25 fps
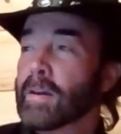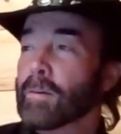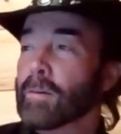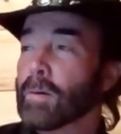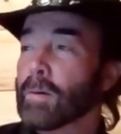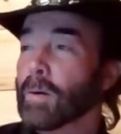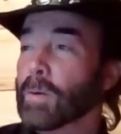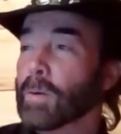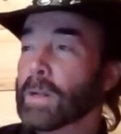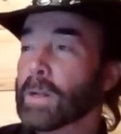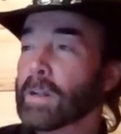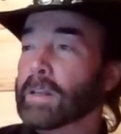
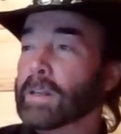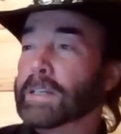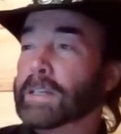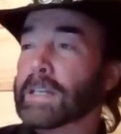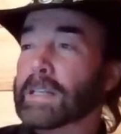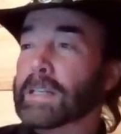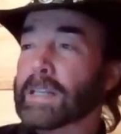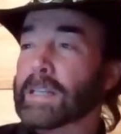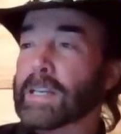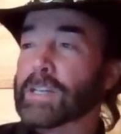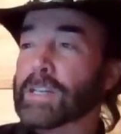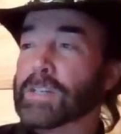Well, we looked
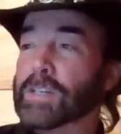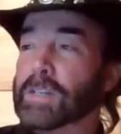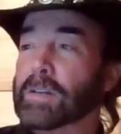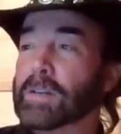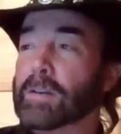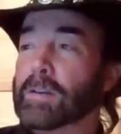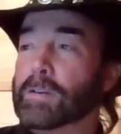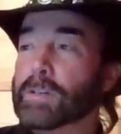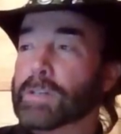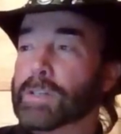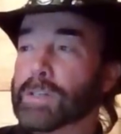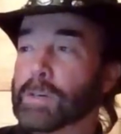at this and
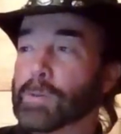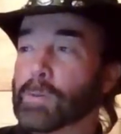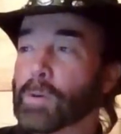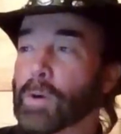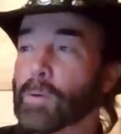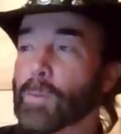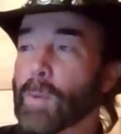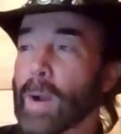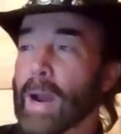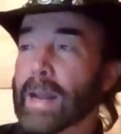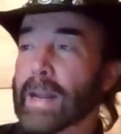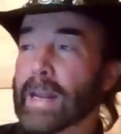we said
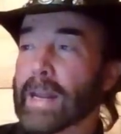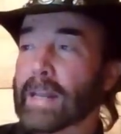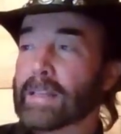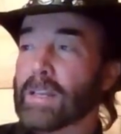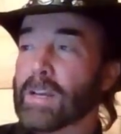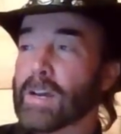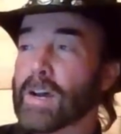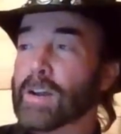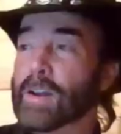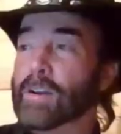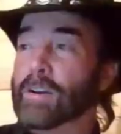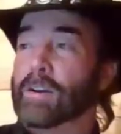we're right at
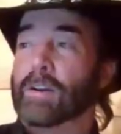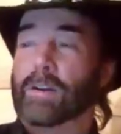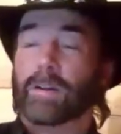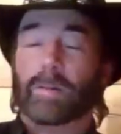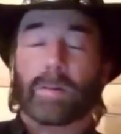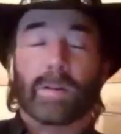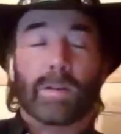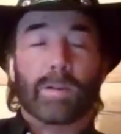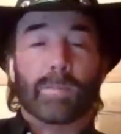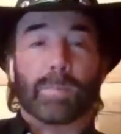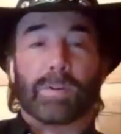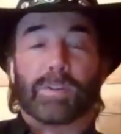the 100%
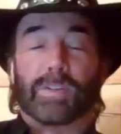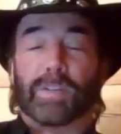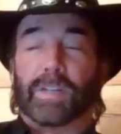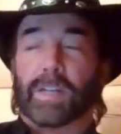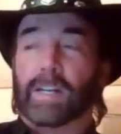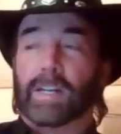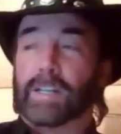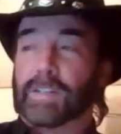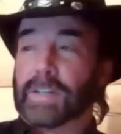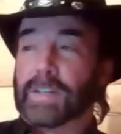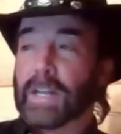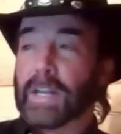
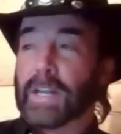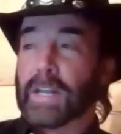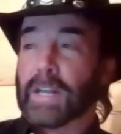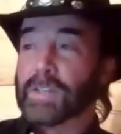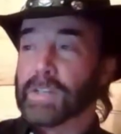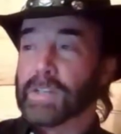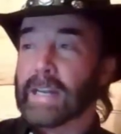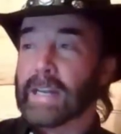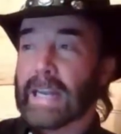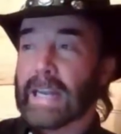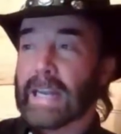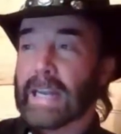
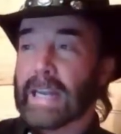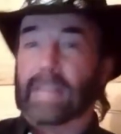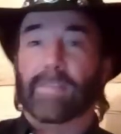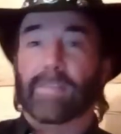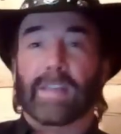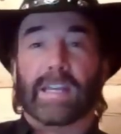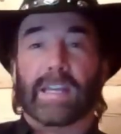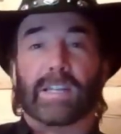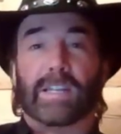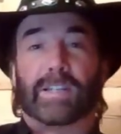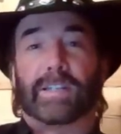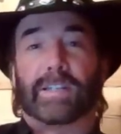extension in
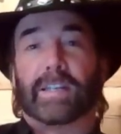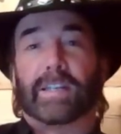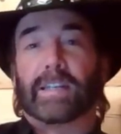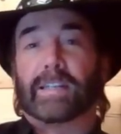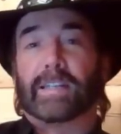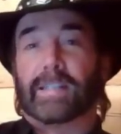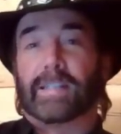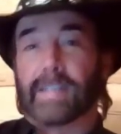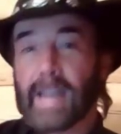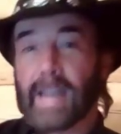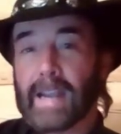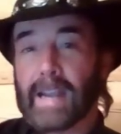this
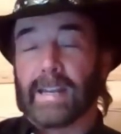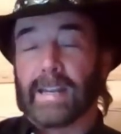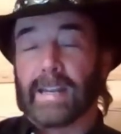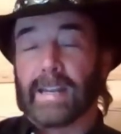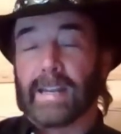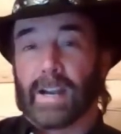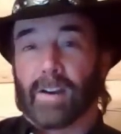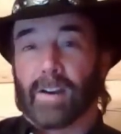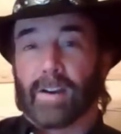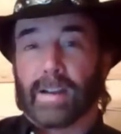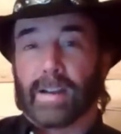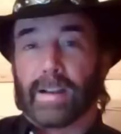
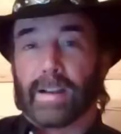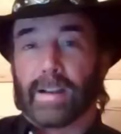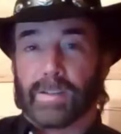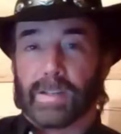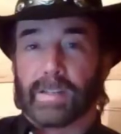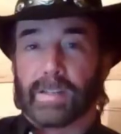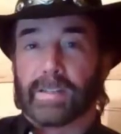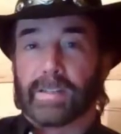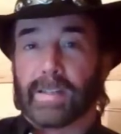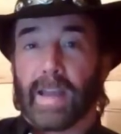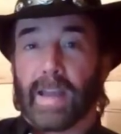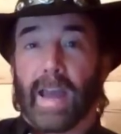secondary
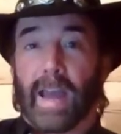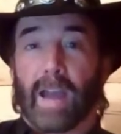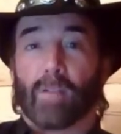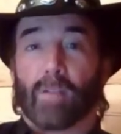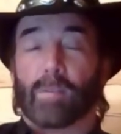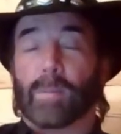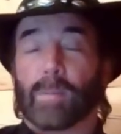zigzag.